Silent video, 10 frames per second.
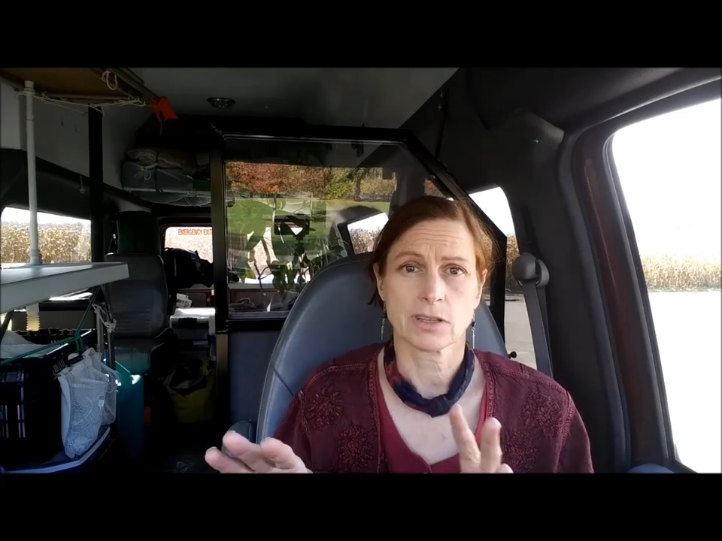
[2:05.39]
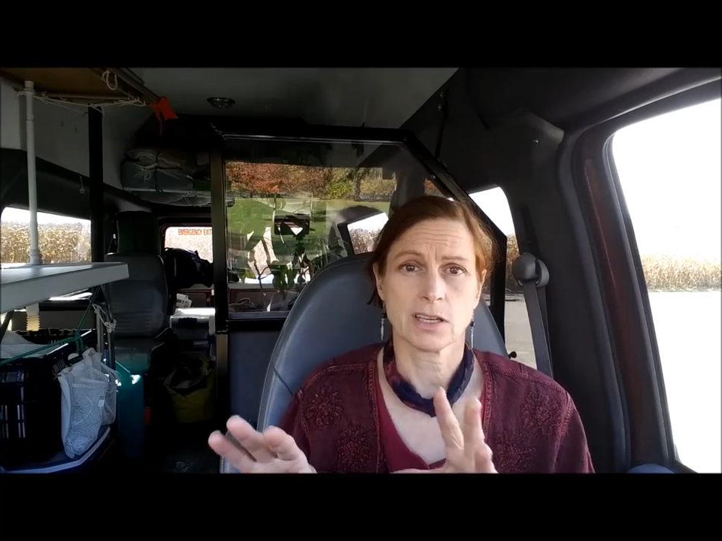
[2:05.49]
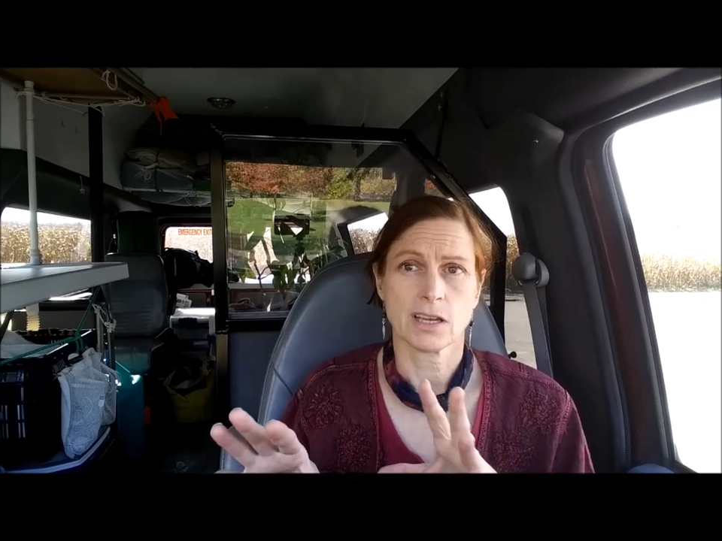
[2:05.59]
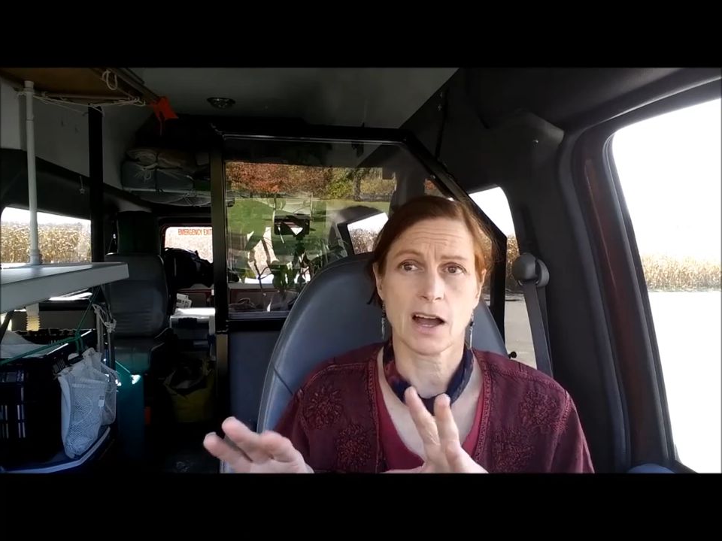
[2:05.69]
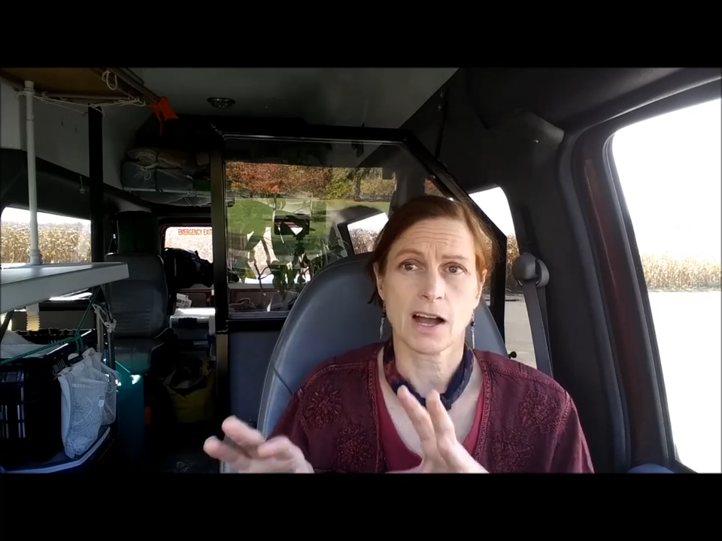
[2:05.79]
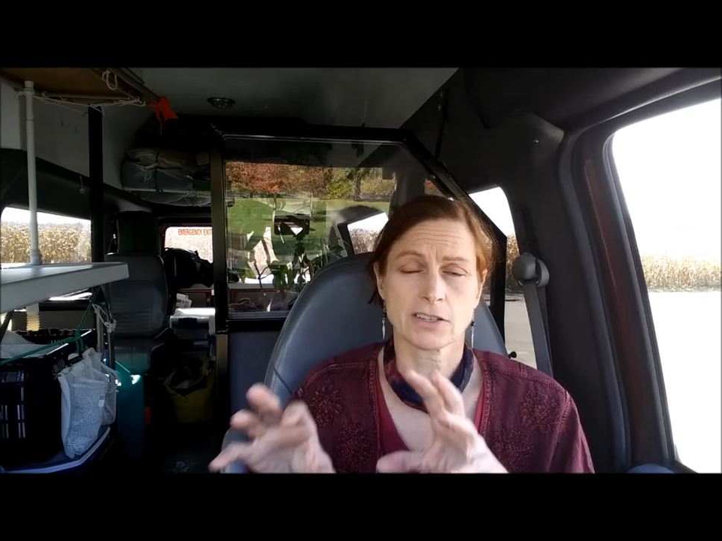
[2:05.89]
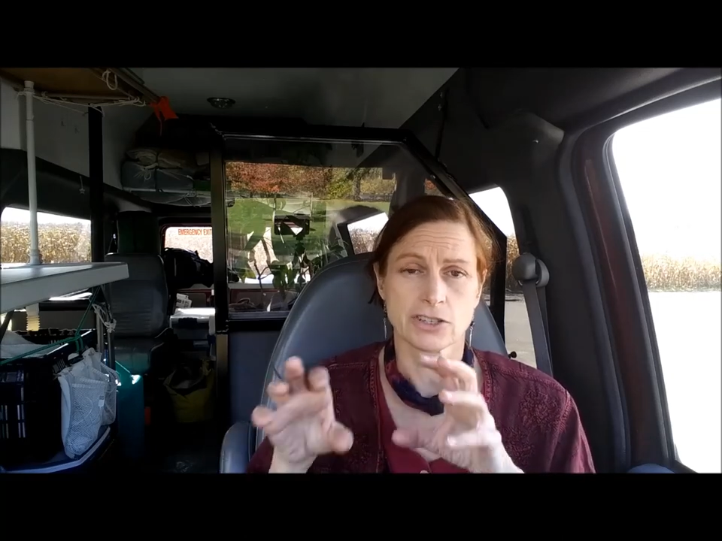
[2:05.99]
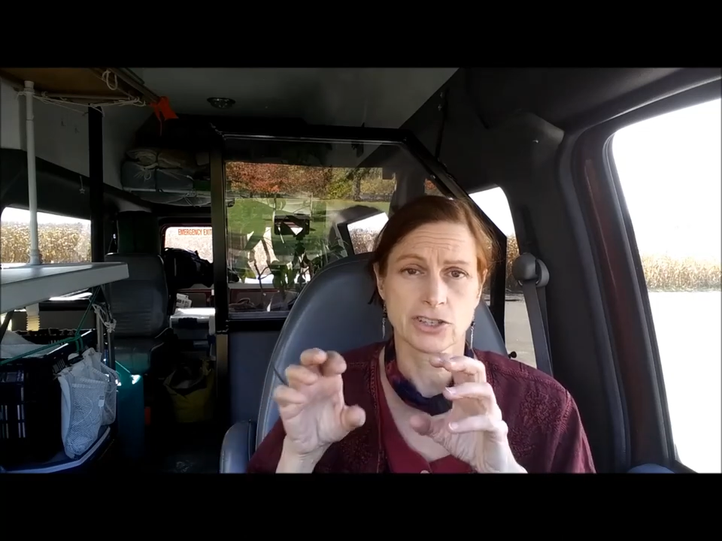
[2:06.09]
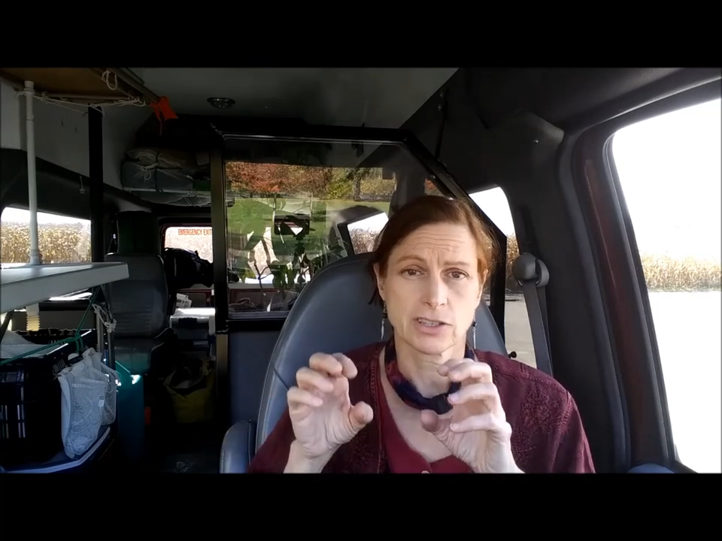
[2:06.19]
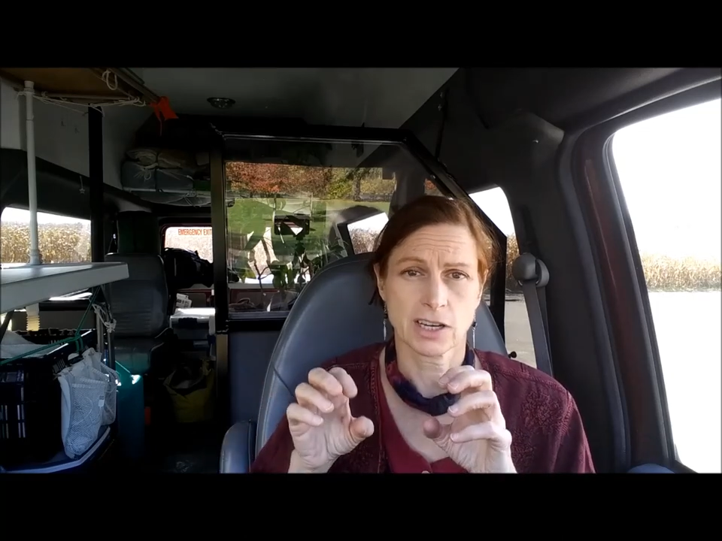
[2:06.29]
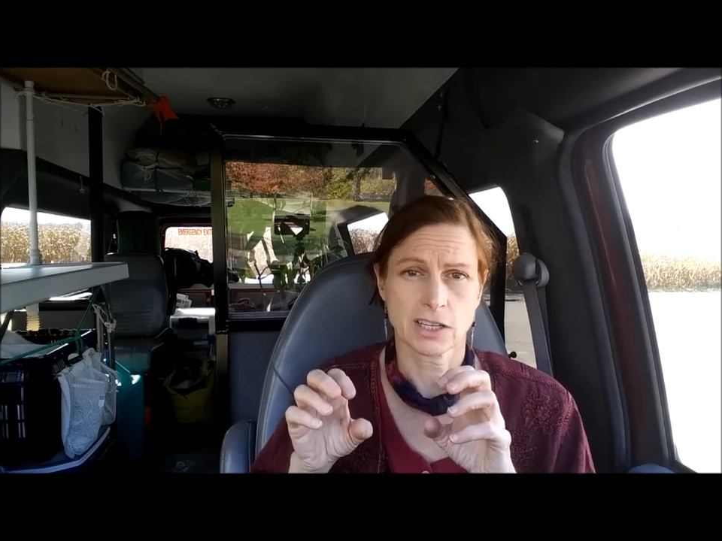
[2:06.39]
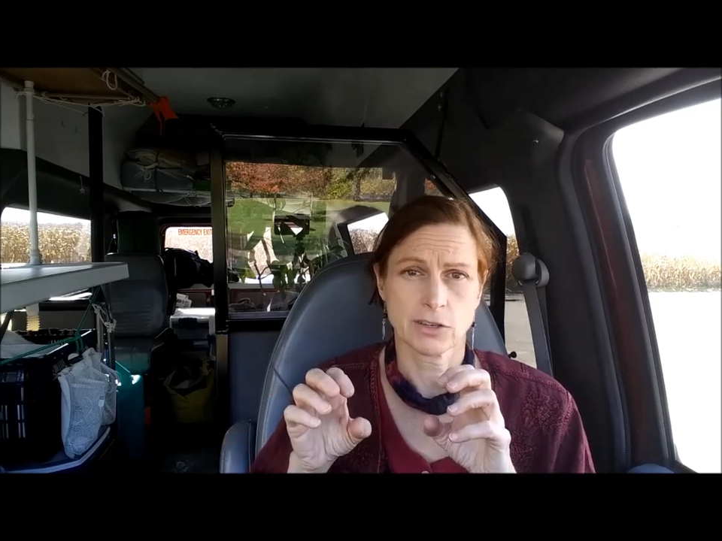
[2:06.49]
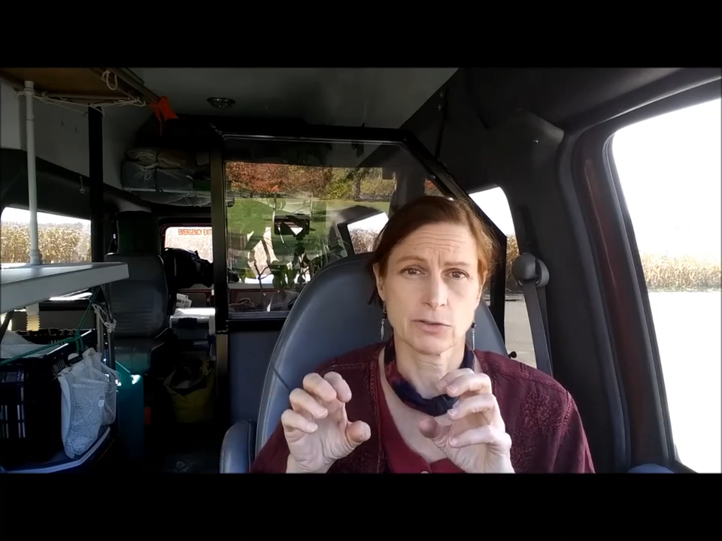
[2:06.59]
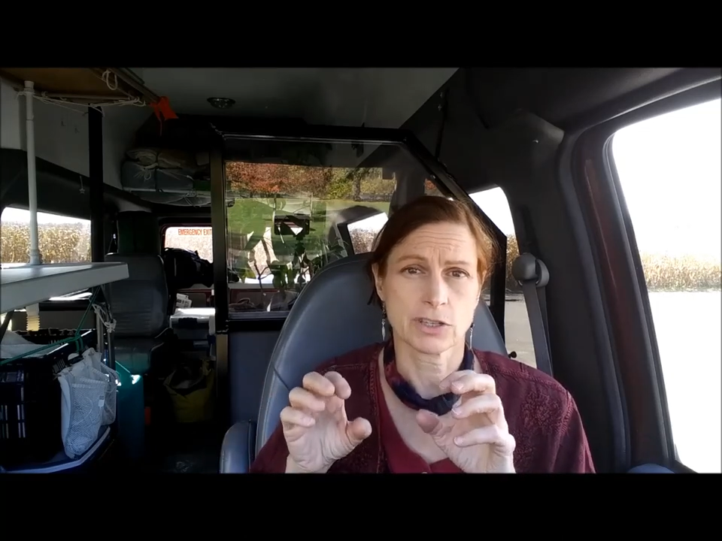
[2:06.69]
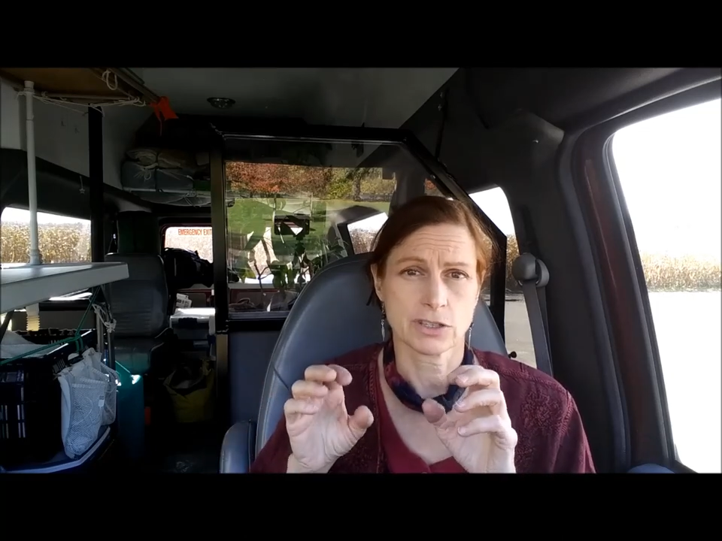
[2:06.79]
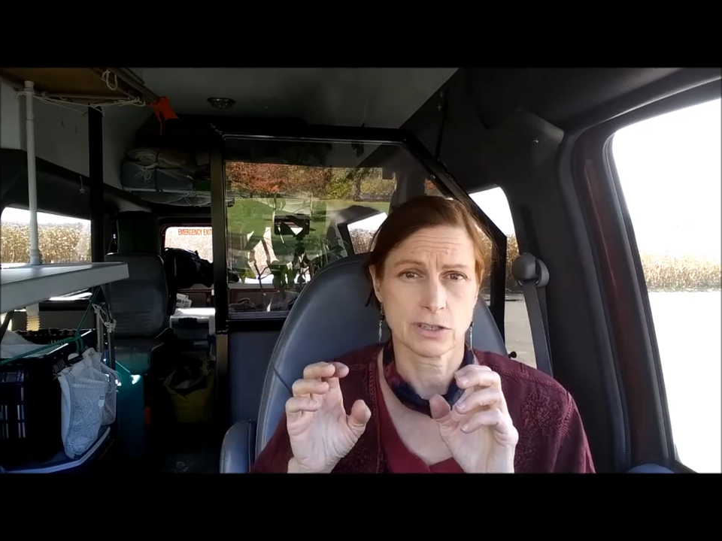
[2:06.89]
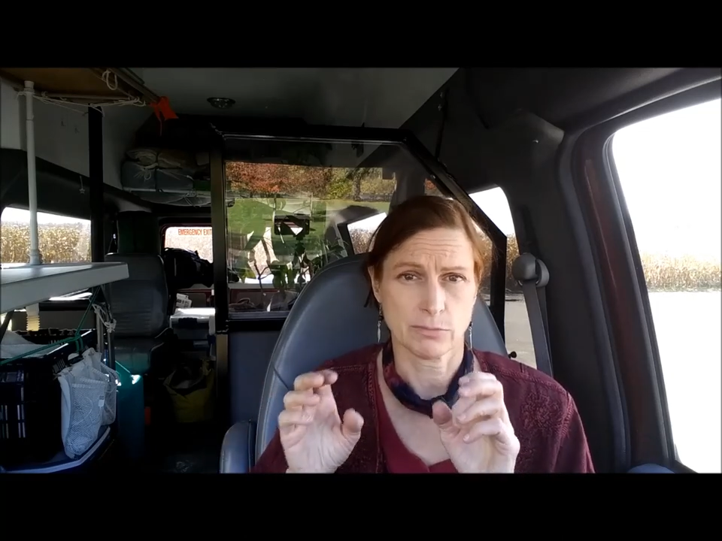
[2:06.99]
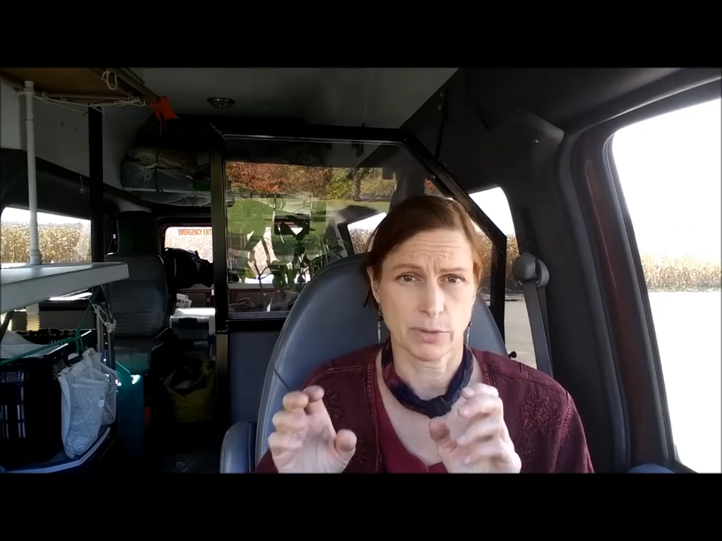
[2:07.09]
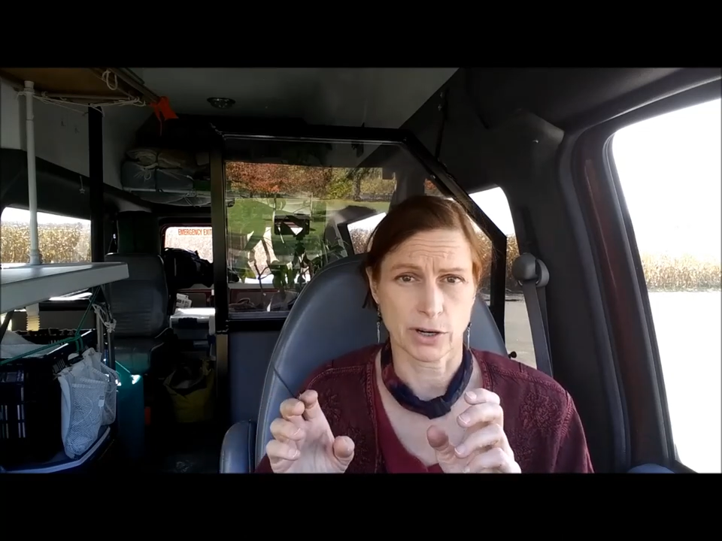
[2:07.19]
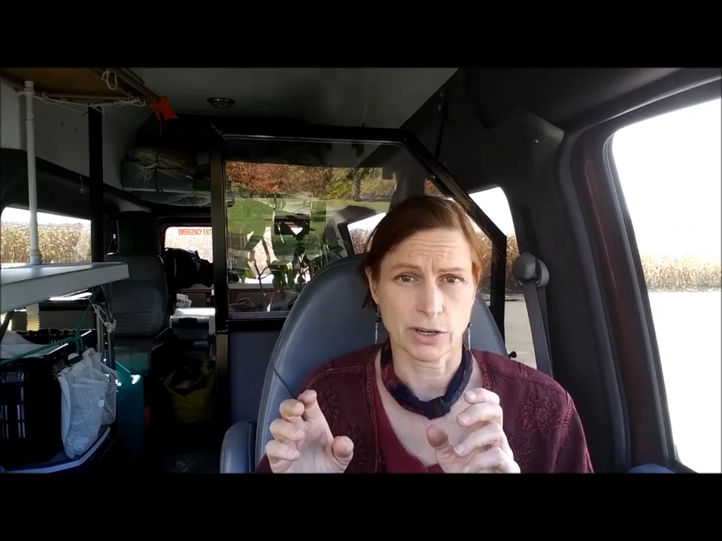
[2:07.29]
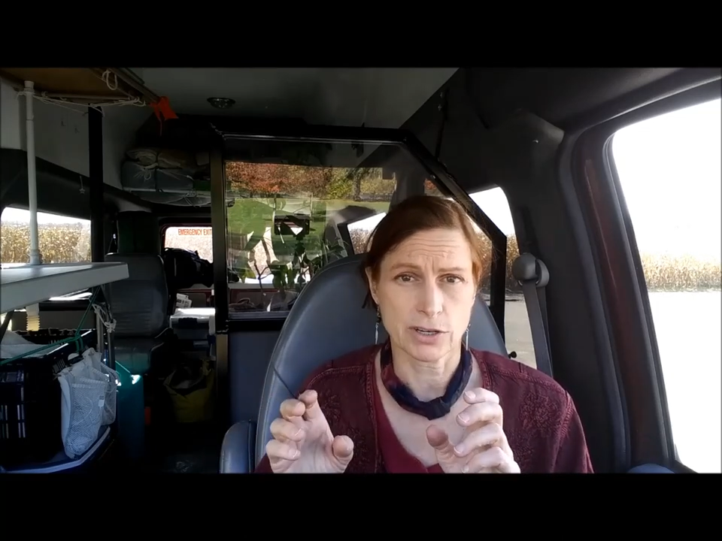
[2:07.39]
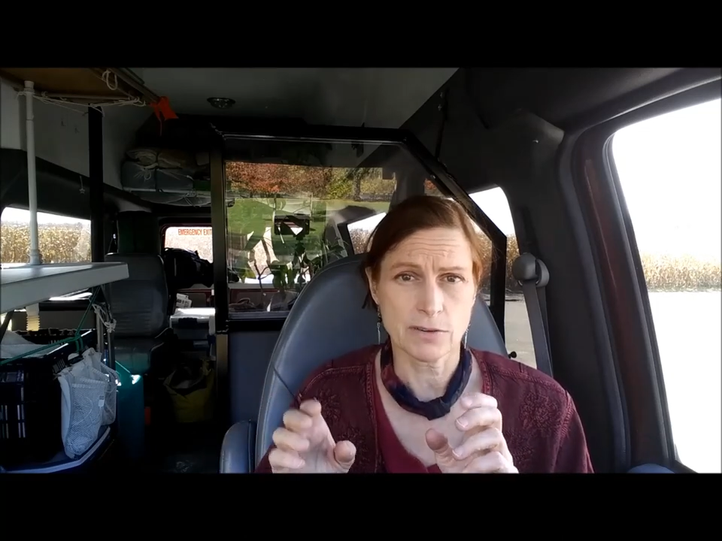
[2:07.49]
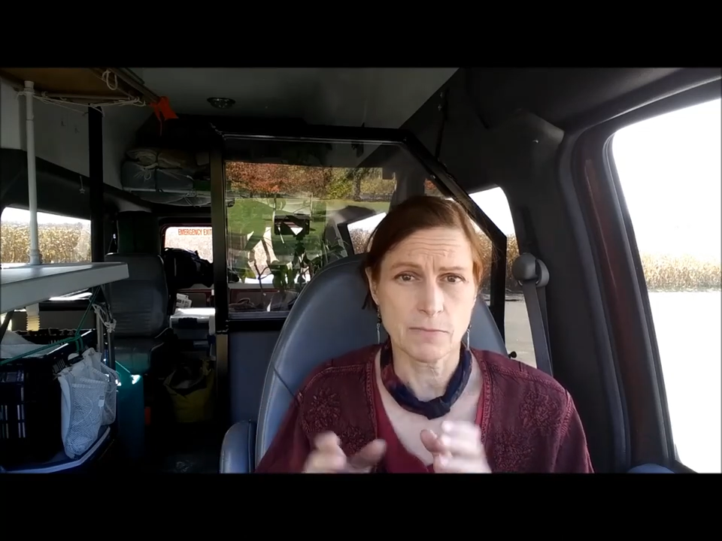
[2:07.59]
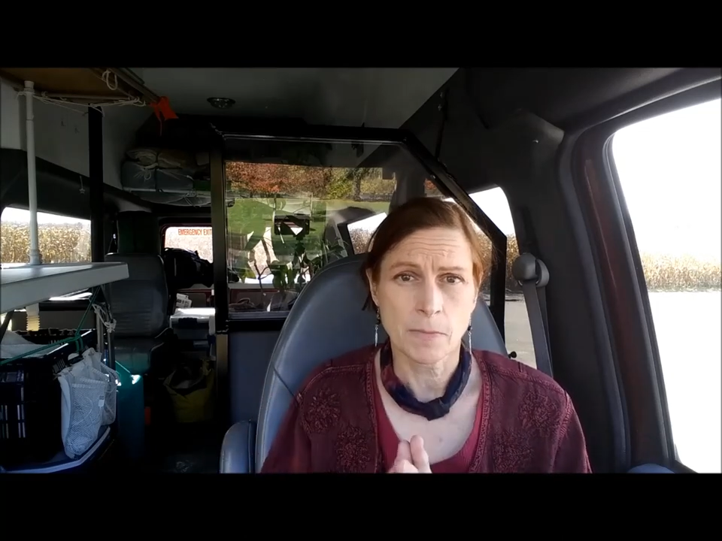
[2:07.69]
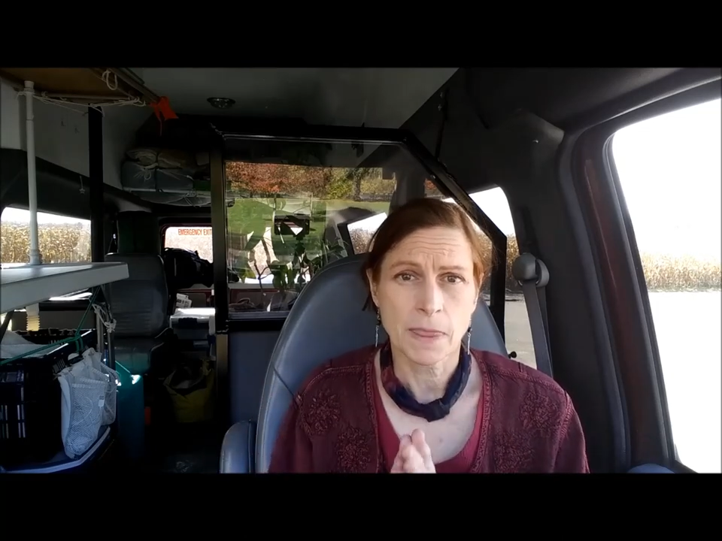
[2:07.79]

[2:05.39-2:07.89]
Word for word: the oxygen that it uses to burn.